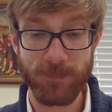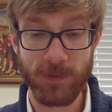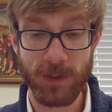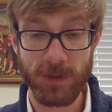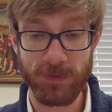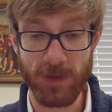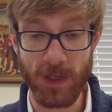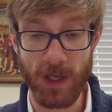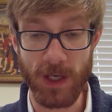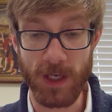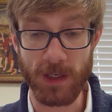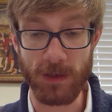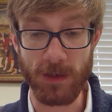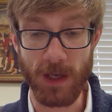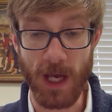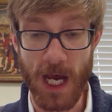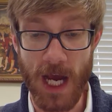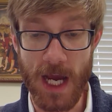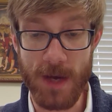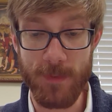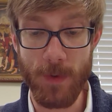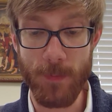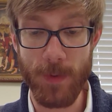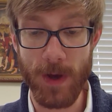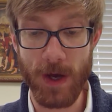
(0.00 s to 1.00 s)
saying, 'I
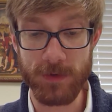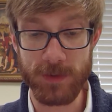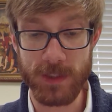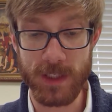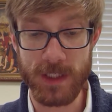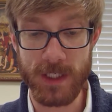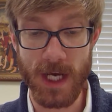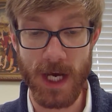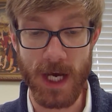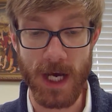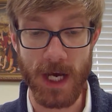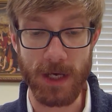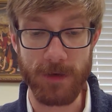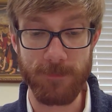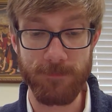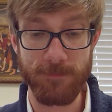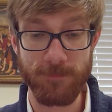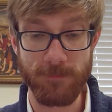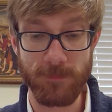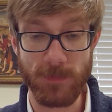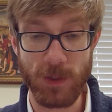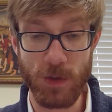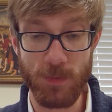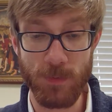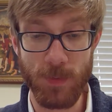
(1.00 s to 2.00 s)
am about to die.
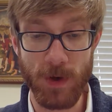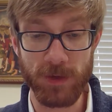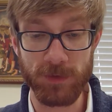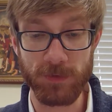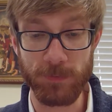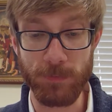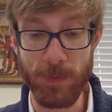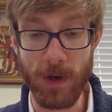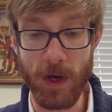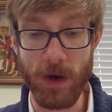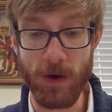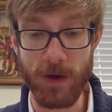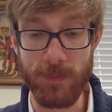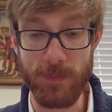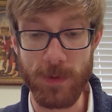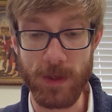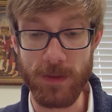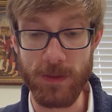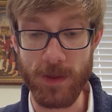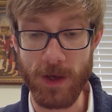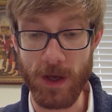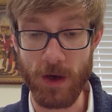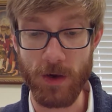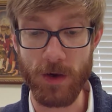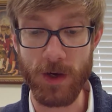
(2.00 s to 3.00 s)
You must bury me
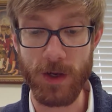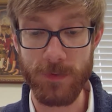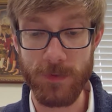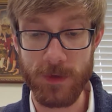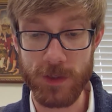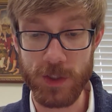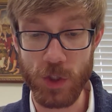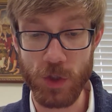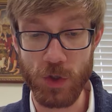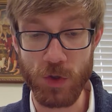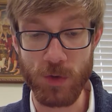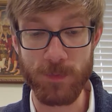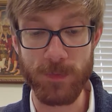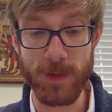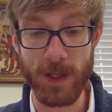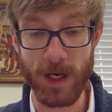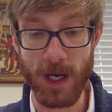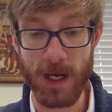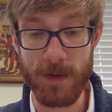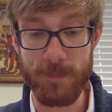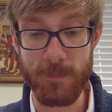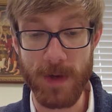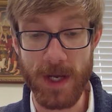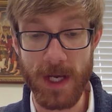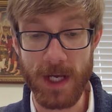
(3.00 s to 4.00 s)
there in the tomb that
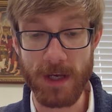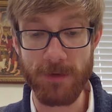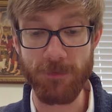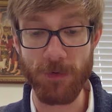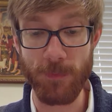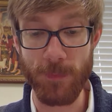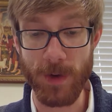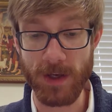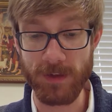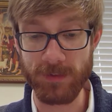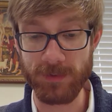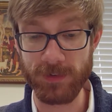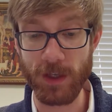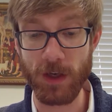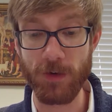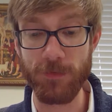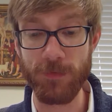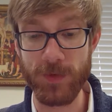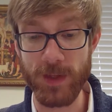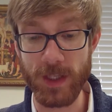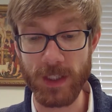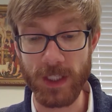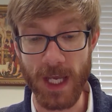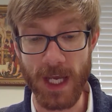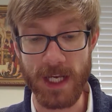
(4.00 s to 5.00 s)
I made for myself in
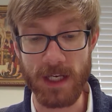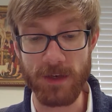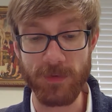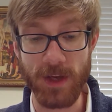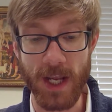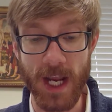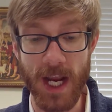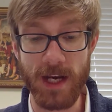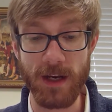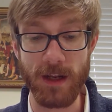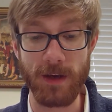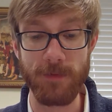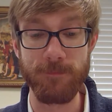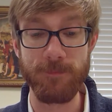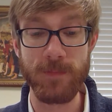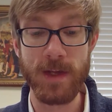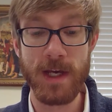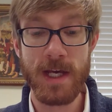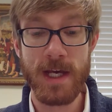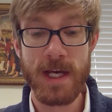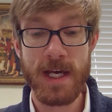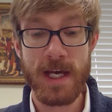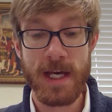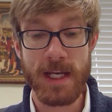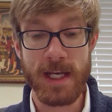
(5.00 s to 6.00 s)
the land of Canaan.
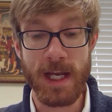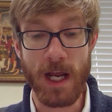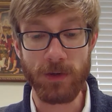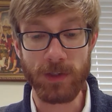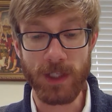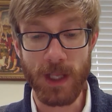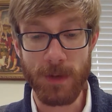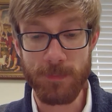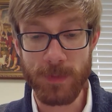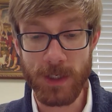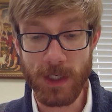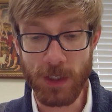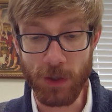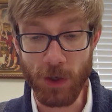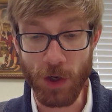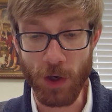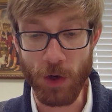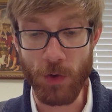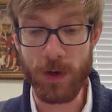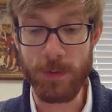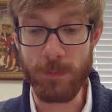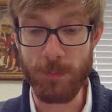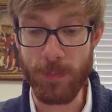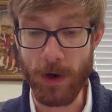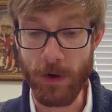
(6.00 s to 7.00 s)
Now let me go
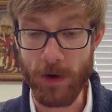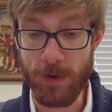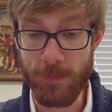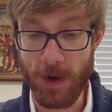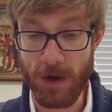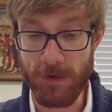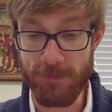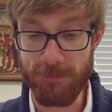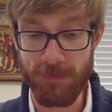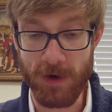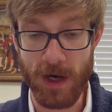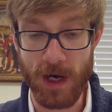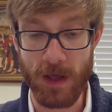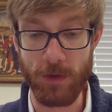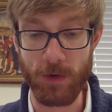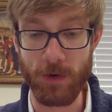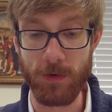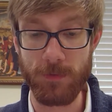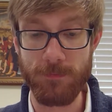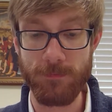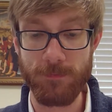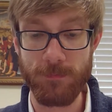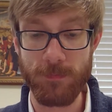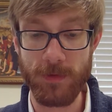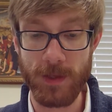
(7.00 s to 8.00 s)
and bury my
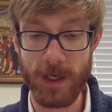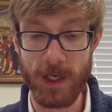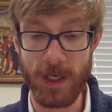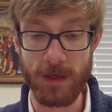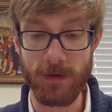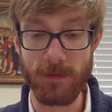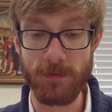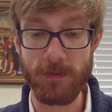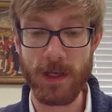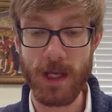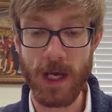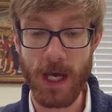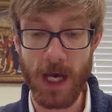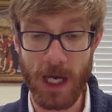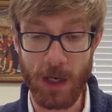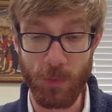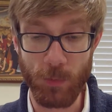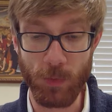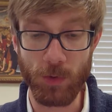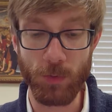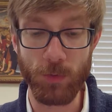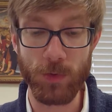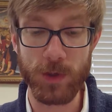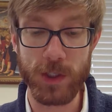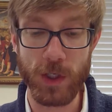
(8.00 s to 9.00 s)
father. Then I
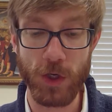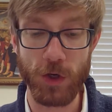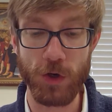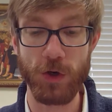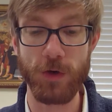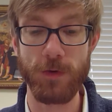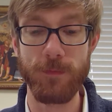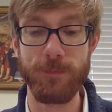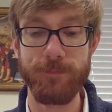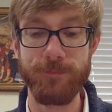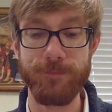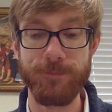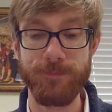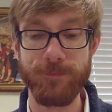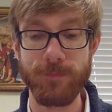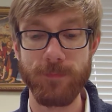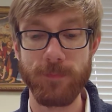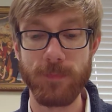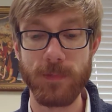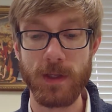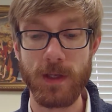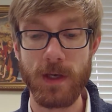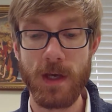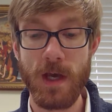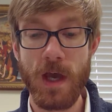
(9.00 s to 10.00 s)
will return.'
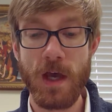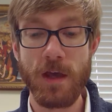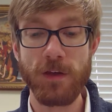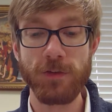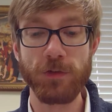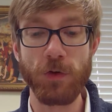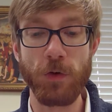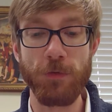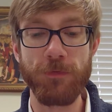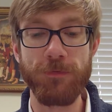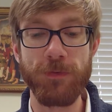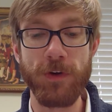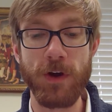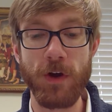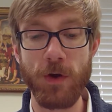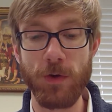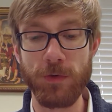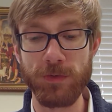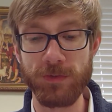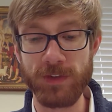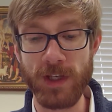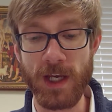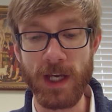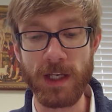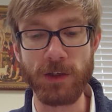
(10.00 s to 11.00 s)
So Pharaoh
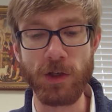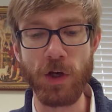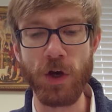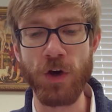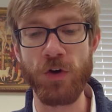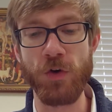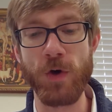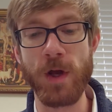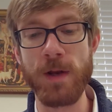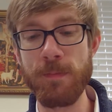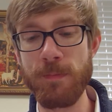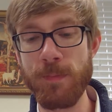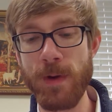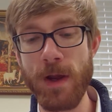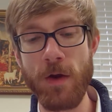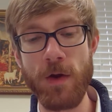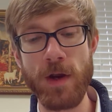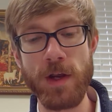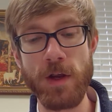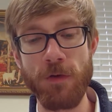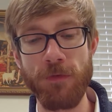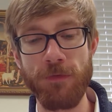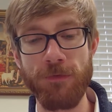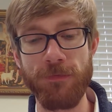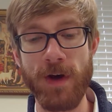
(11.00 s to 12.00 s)
said, 'Go and bury
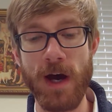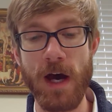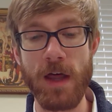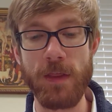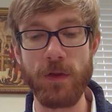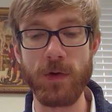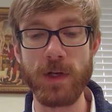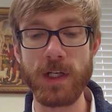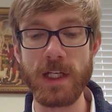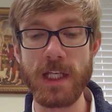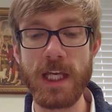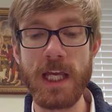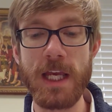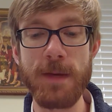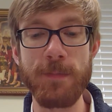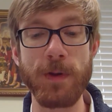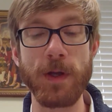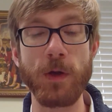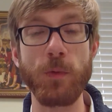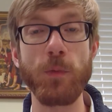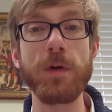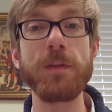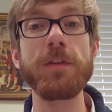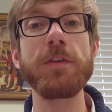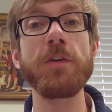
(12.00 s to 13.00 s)
your father in
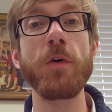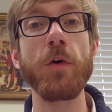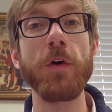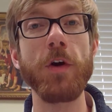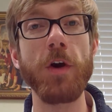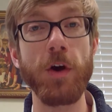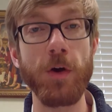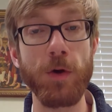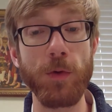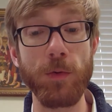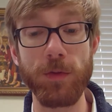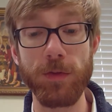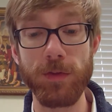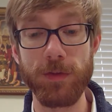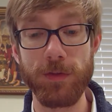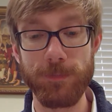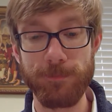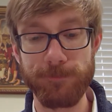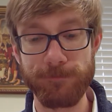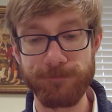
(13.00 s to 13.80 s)
keeping with your oath.'